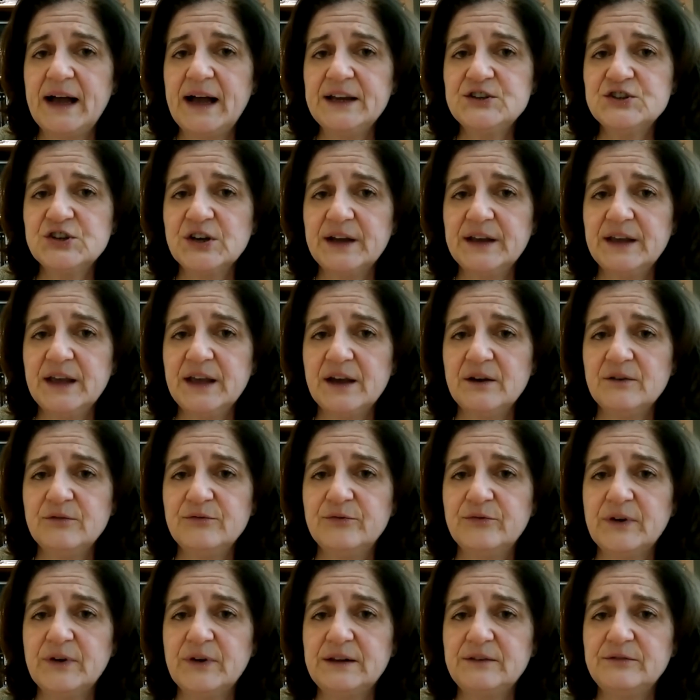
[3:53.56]

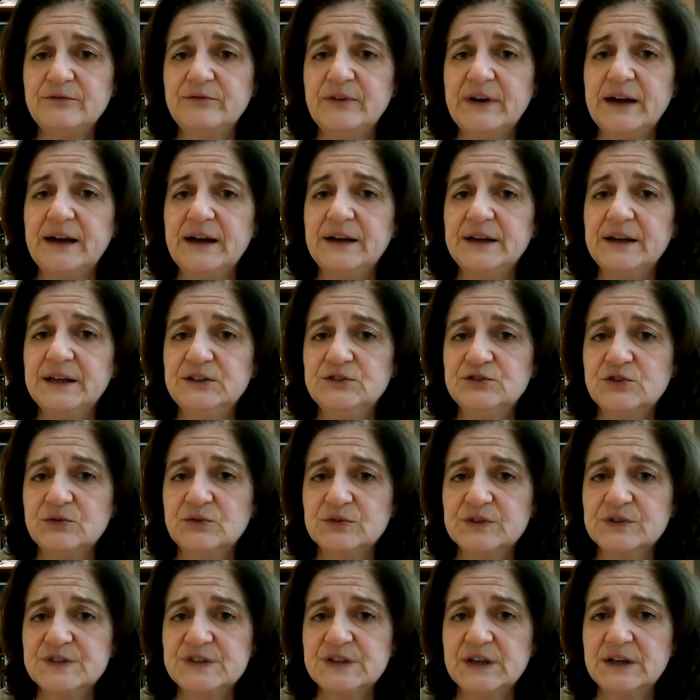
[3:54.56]
HIF alpha
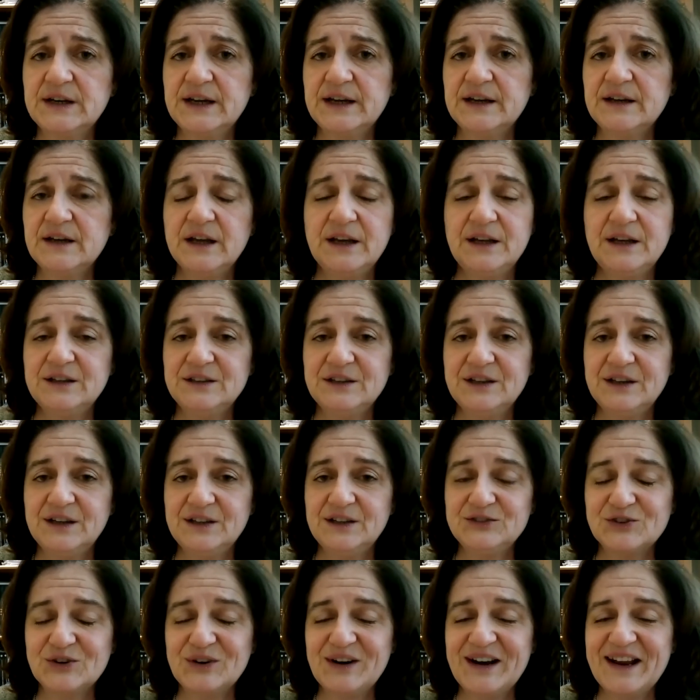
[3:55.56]

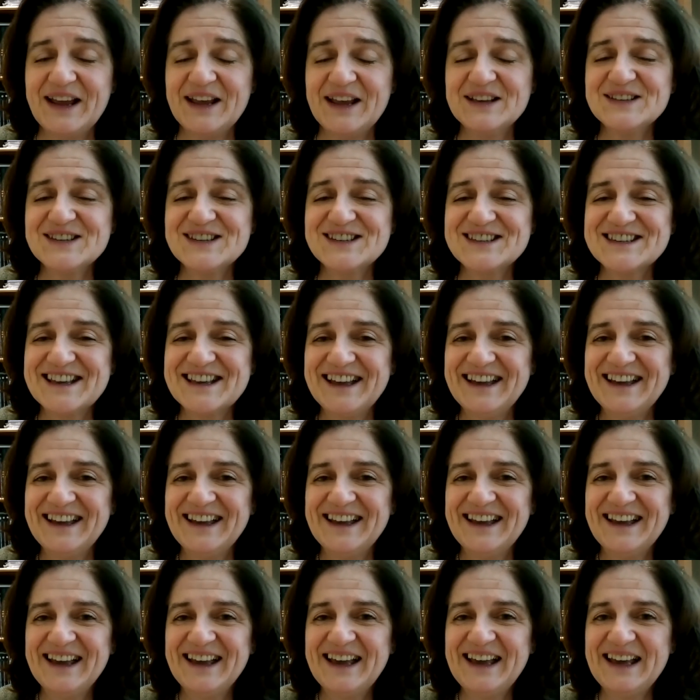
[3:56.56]
hydroxylase,
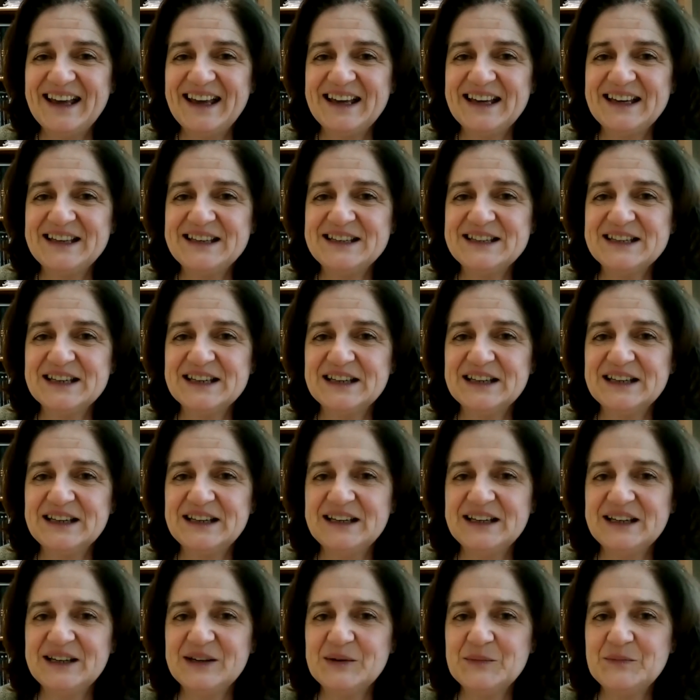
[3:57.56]
and
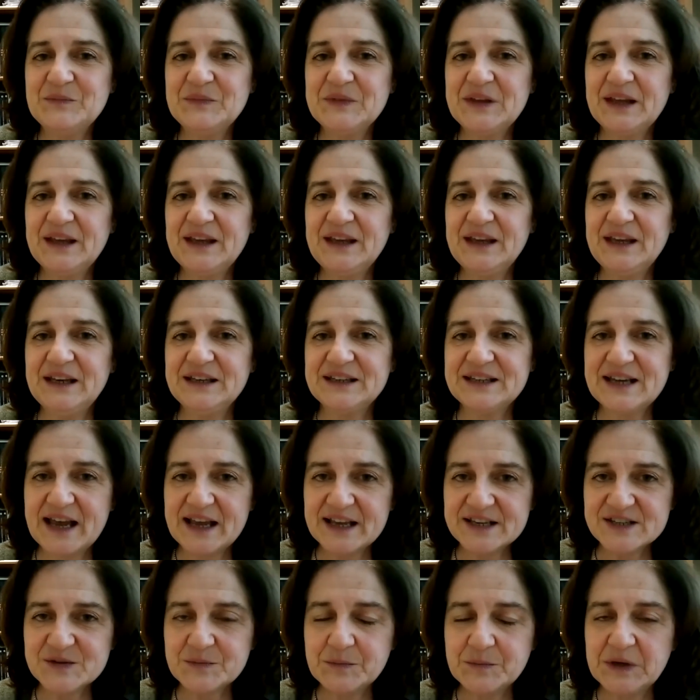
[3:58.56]
um, it
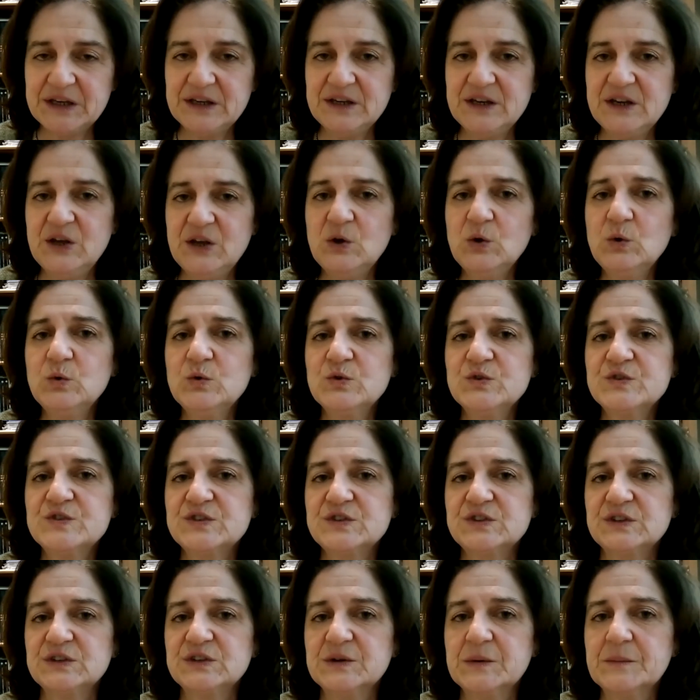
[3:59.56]
has been used